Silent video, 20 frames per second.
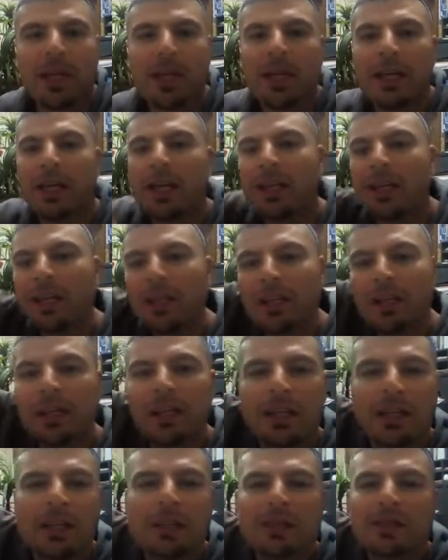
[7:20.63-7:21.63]

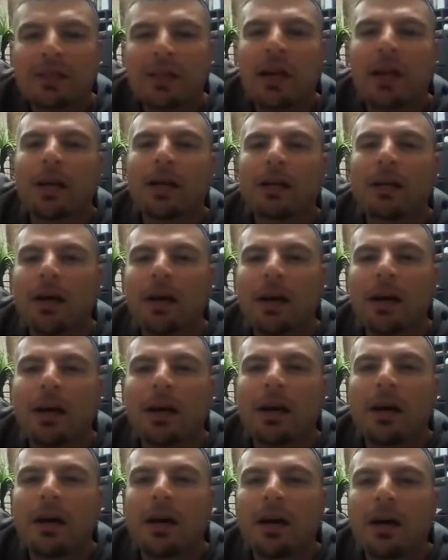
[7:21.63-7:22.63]
Hey,
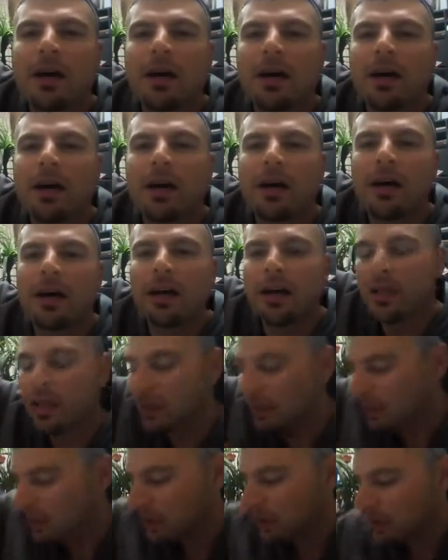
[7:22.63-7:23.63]

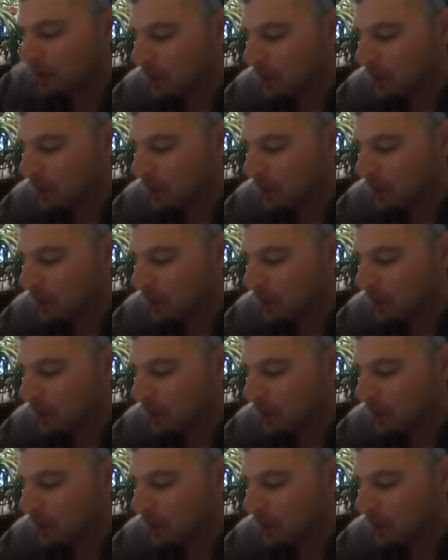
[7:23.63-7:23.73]
cyanide.